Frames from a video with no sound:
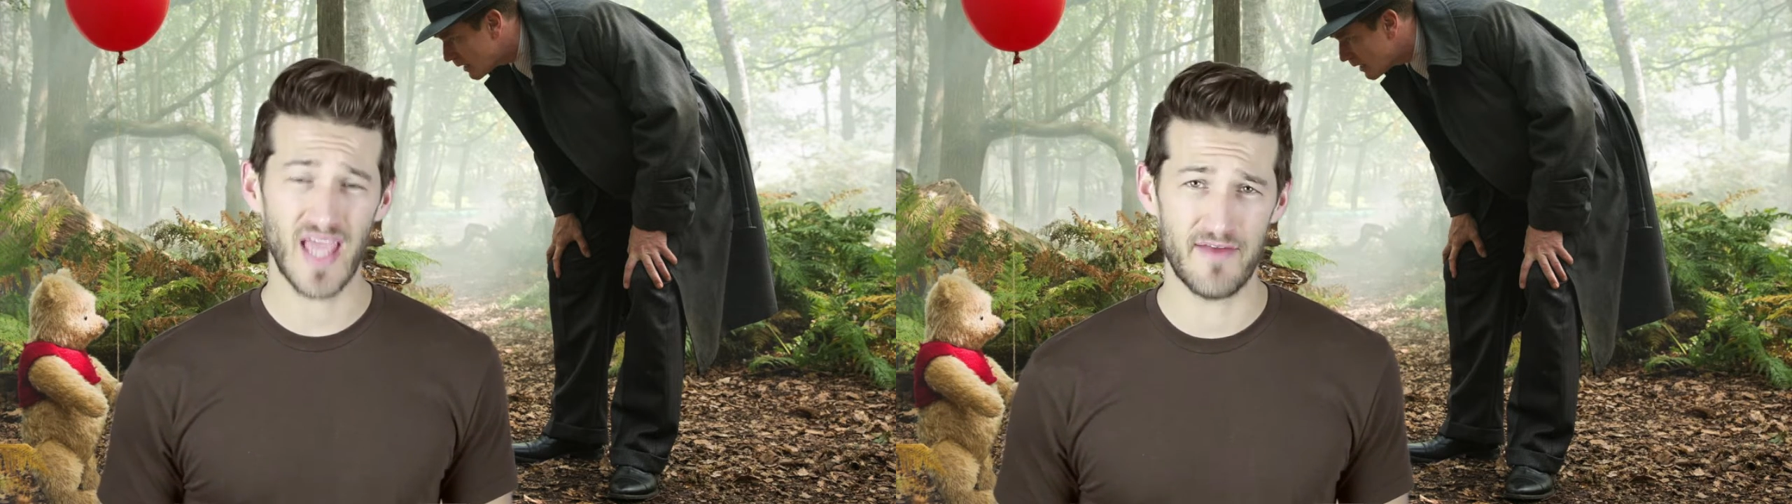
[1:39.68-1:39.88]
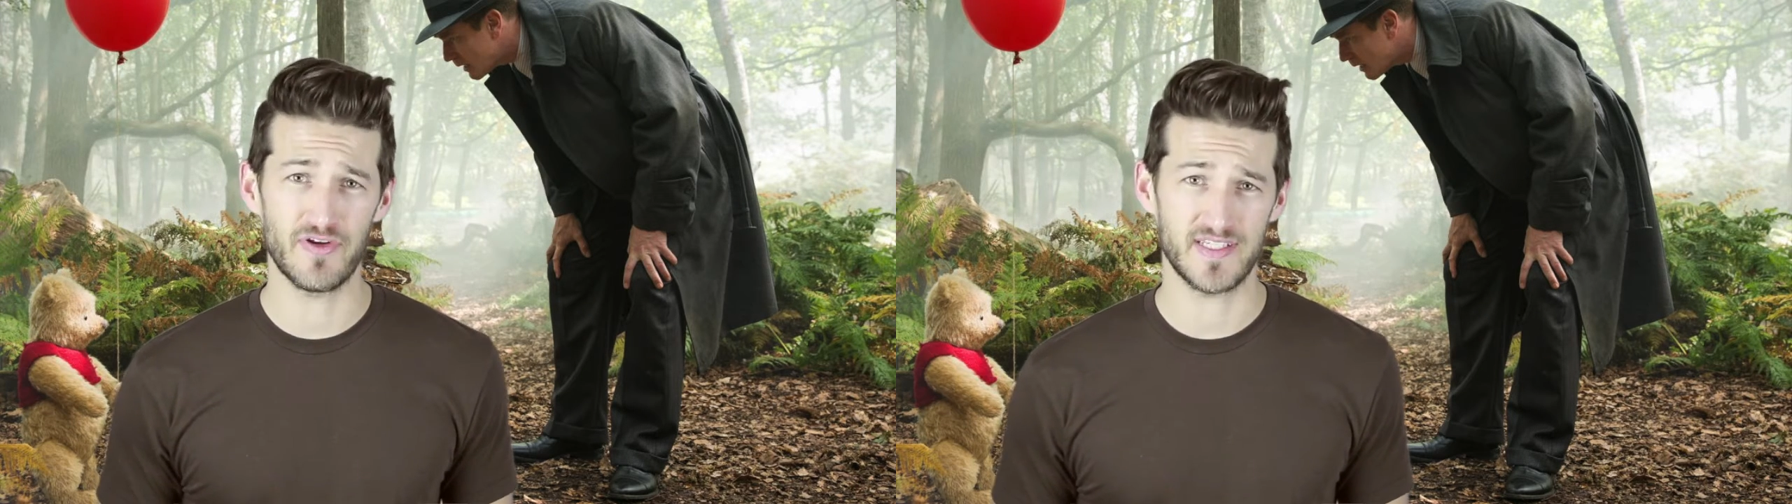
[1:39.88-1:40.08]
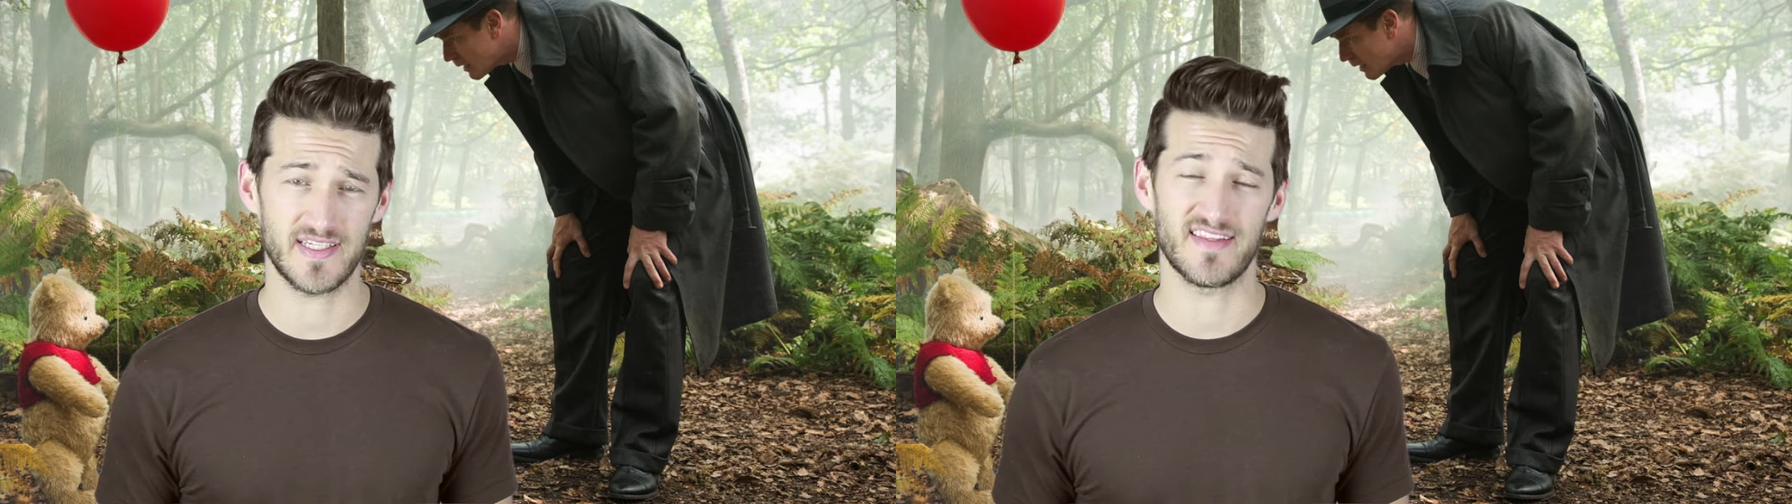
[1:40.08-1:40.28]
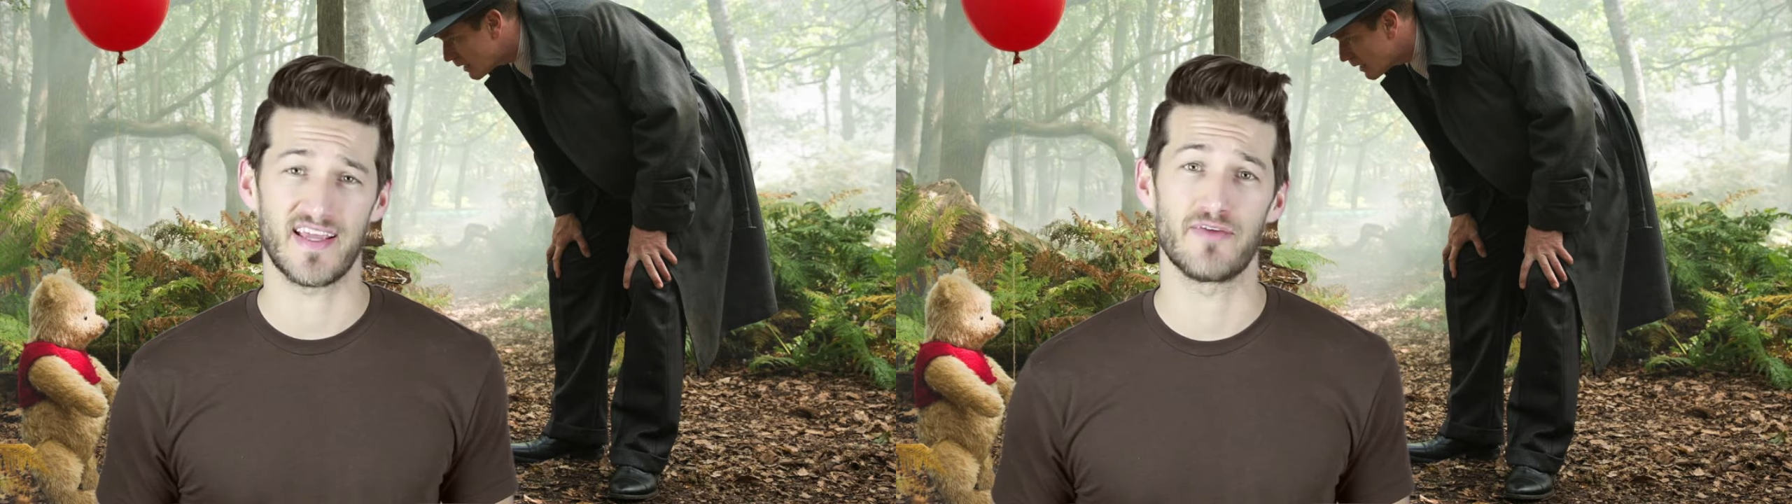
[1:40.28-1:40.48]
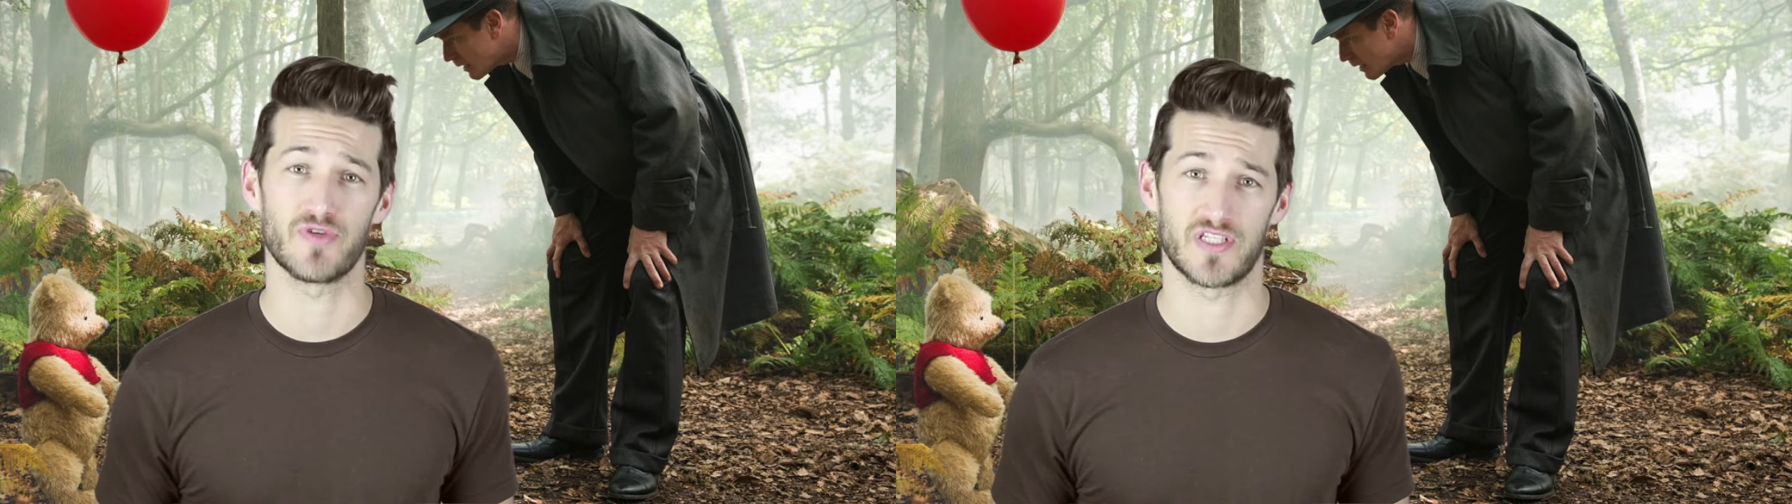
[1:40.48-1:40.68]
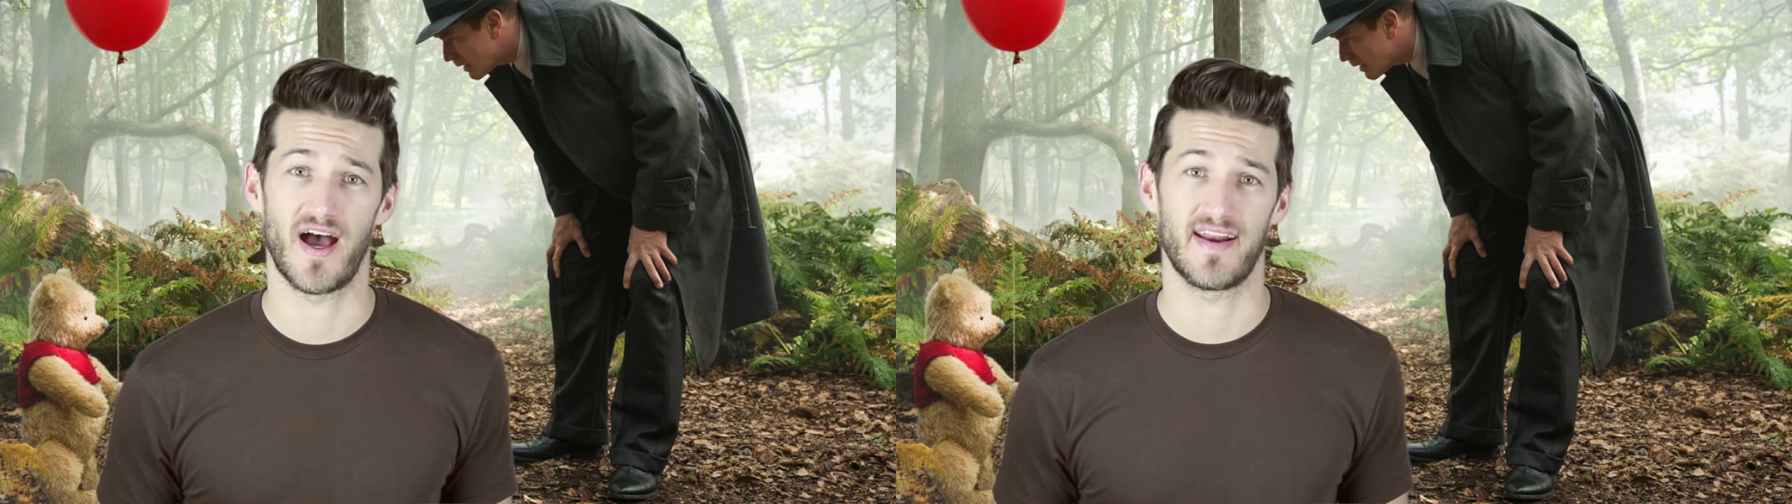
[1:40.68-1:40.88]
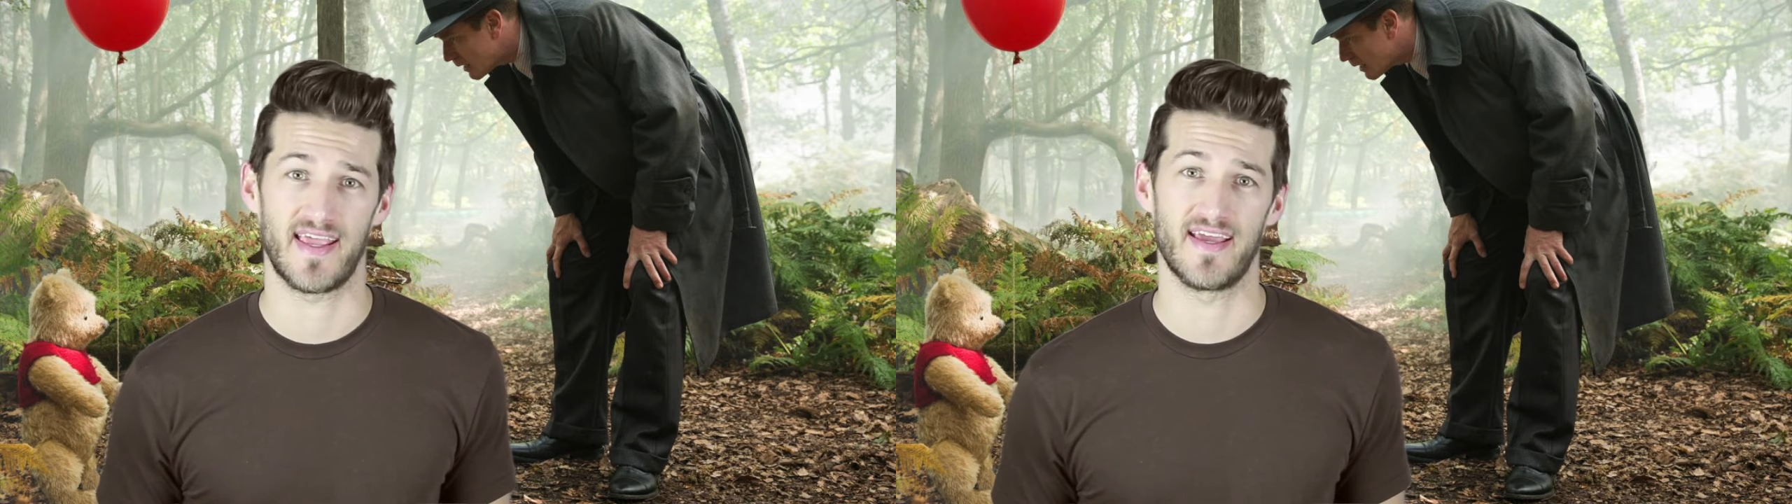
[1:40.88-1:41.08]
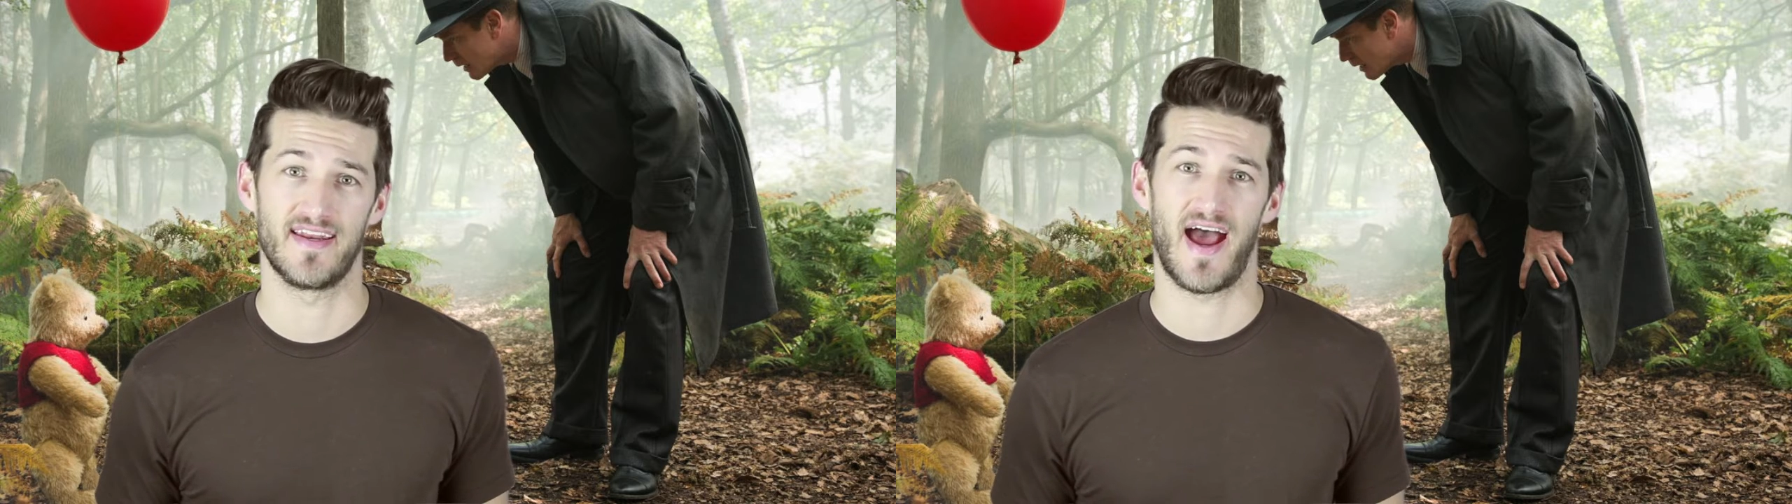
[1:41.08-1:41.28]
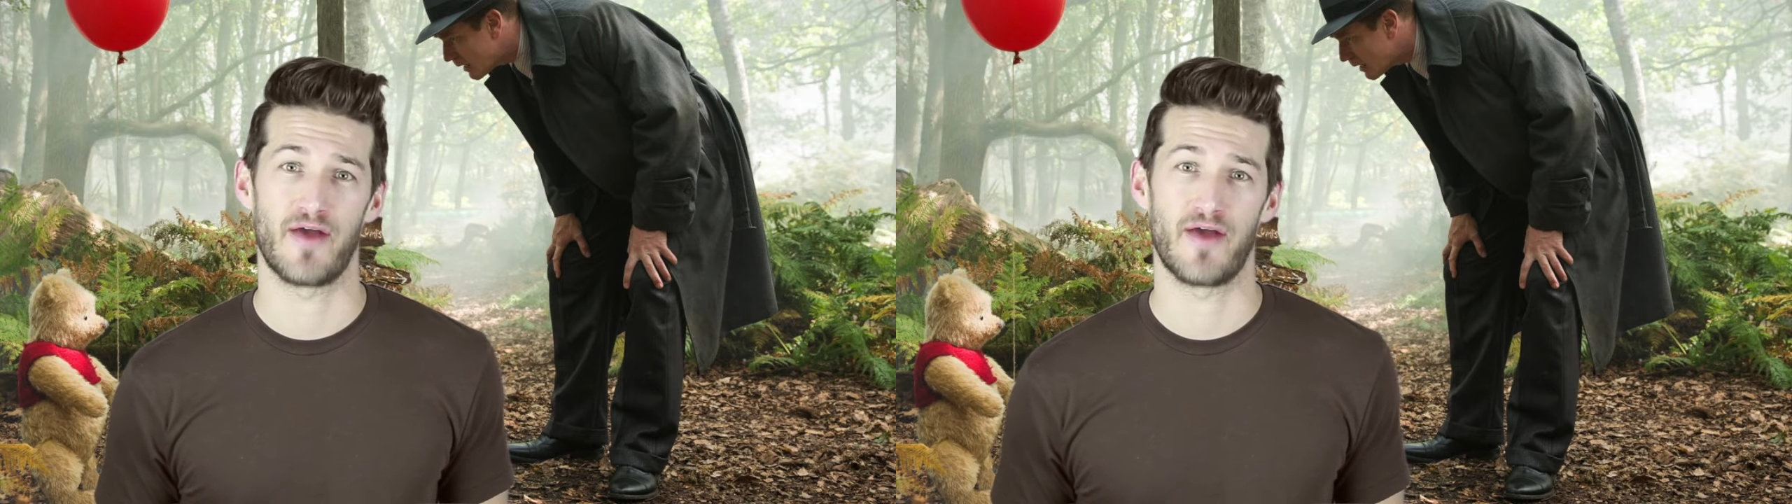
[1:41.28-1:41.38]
every scene that he was not in,